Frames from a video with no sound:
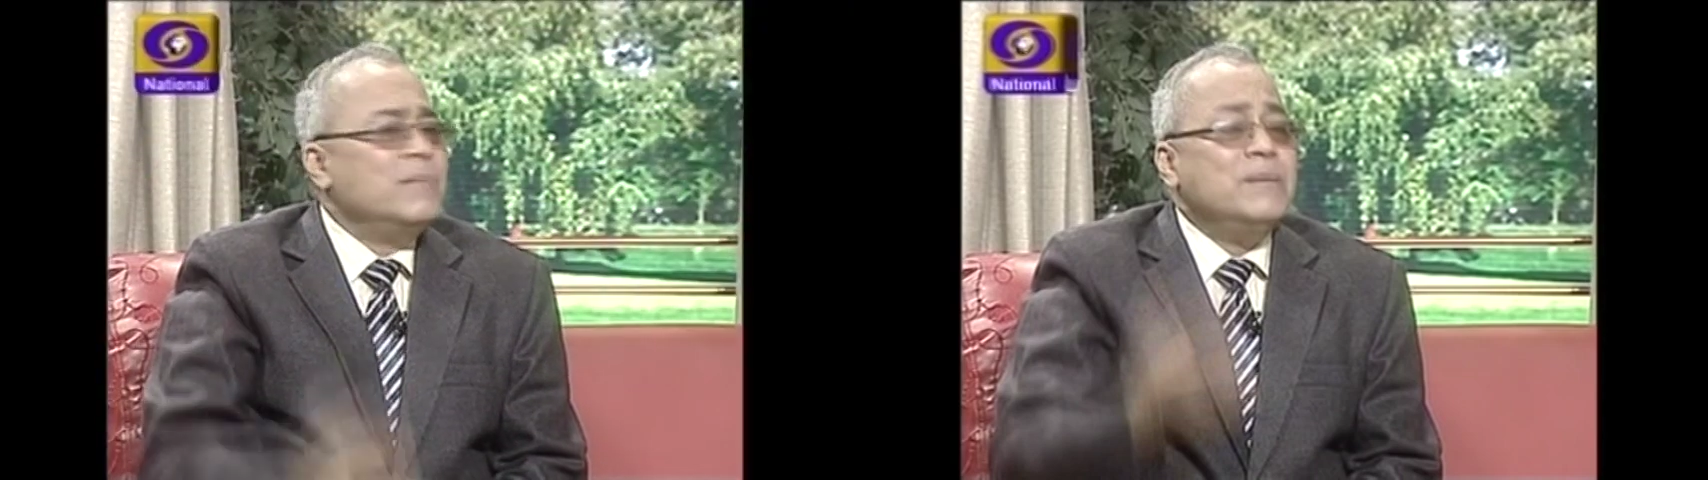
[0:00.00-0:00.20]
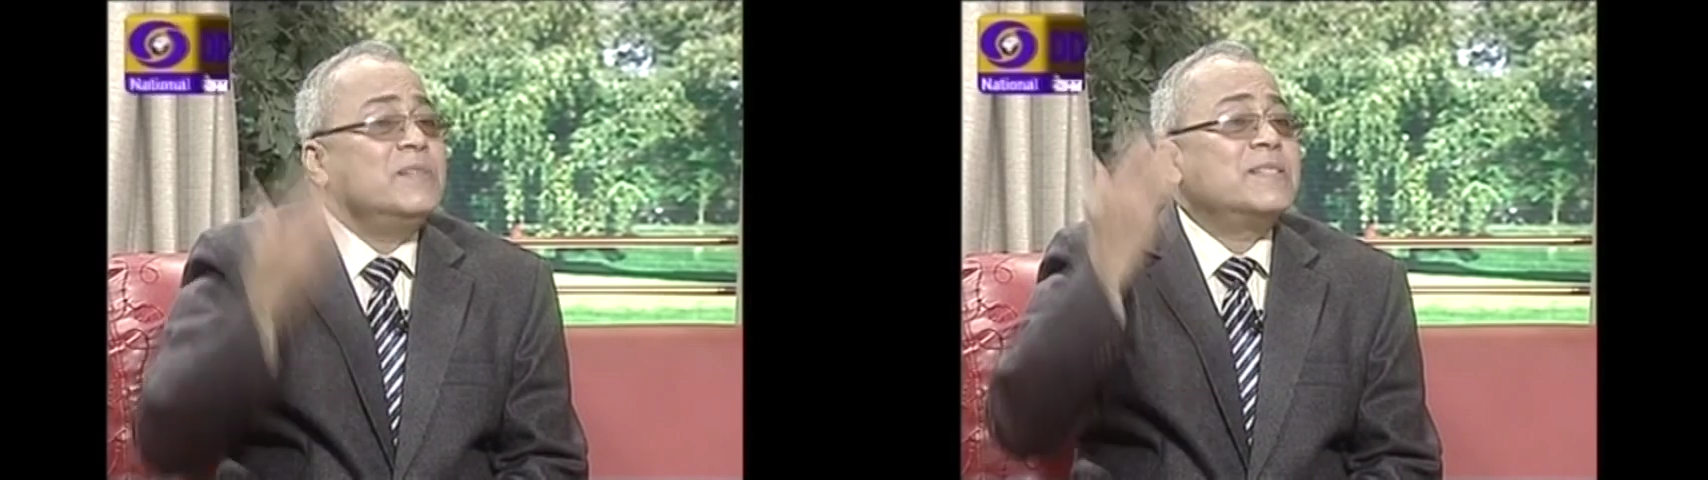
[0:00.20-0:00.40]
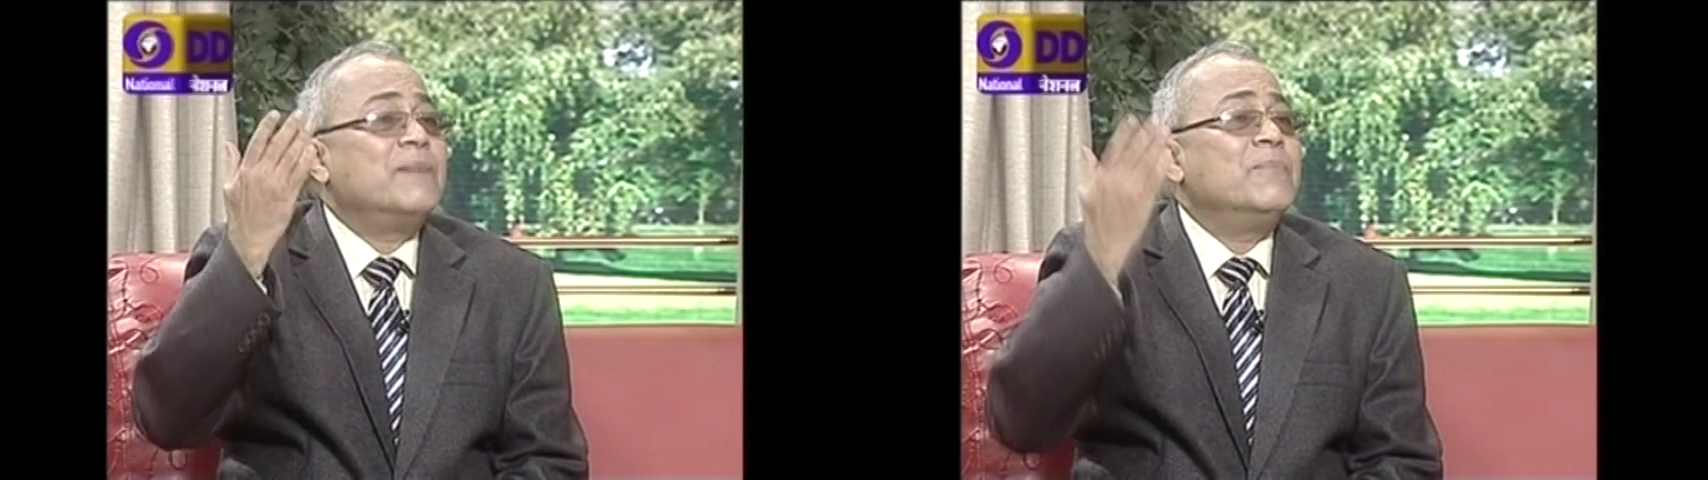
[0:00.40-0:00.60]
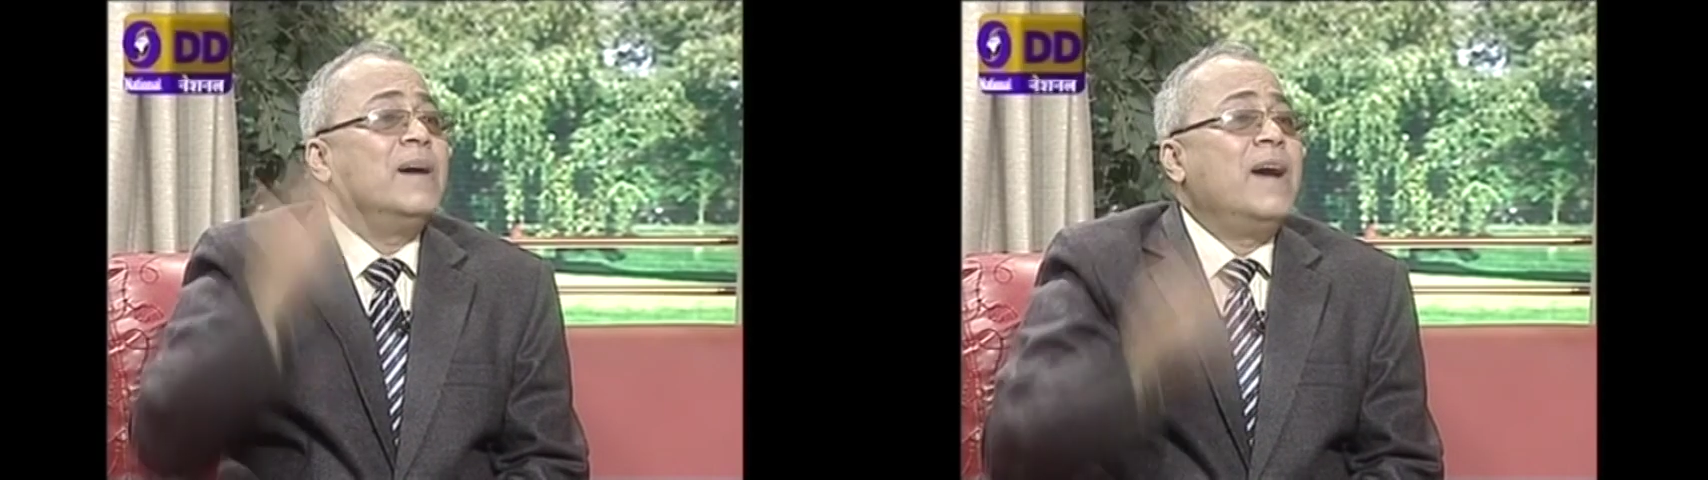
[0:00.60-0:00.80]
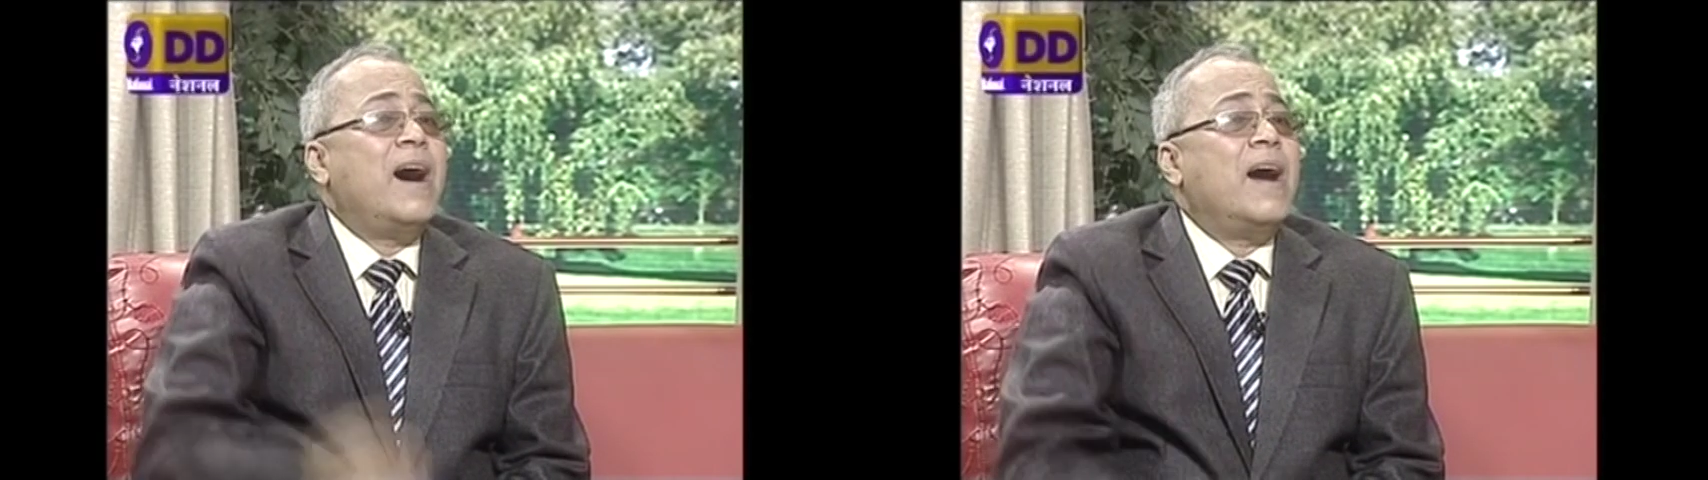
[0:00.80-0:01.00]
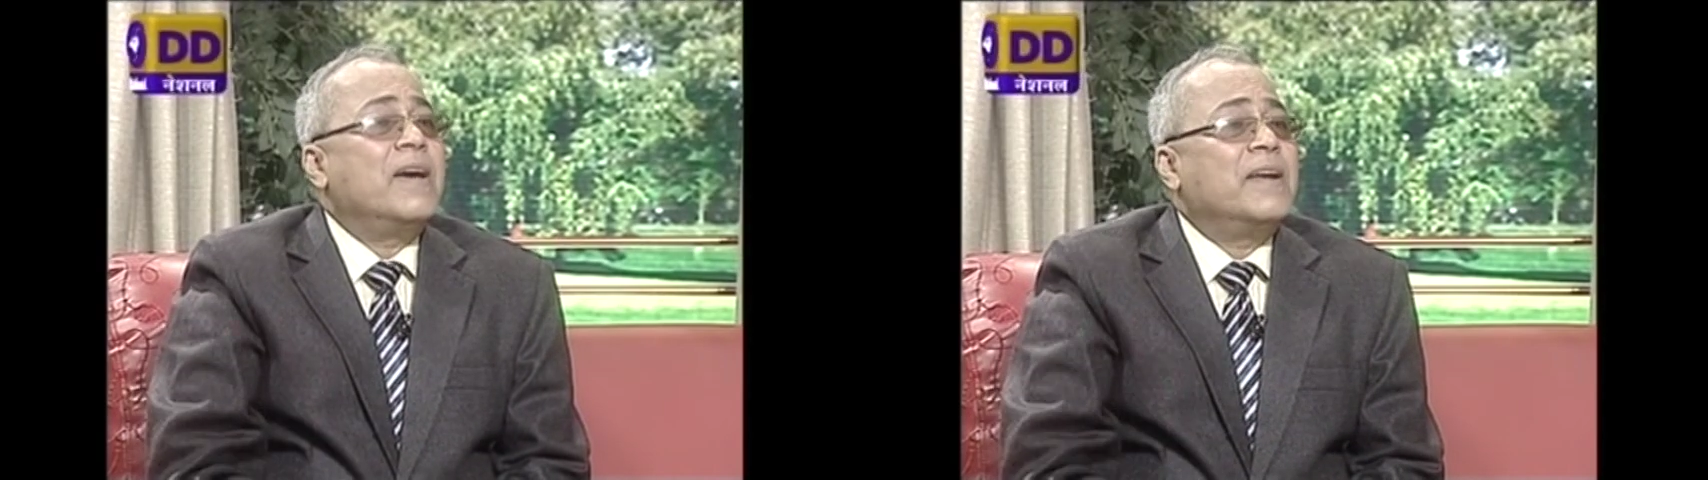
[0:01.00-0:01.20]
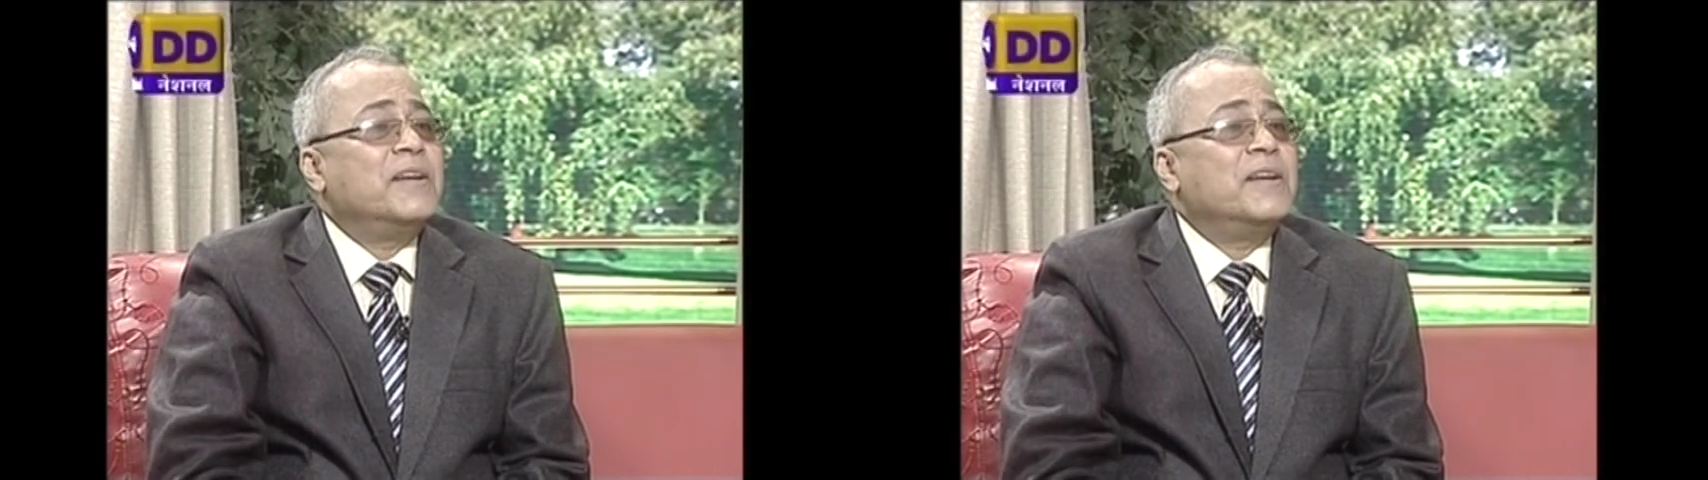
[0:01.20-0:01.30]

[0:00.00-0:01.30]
So maybe some higher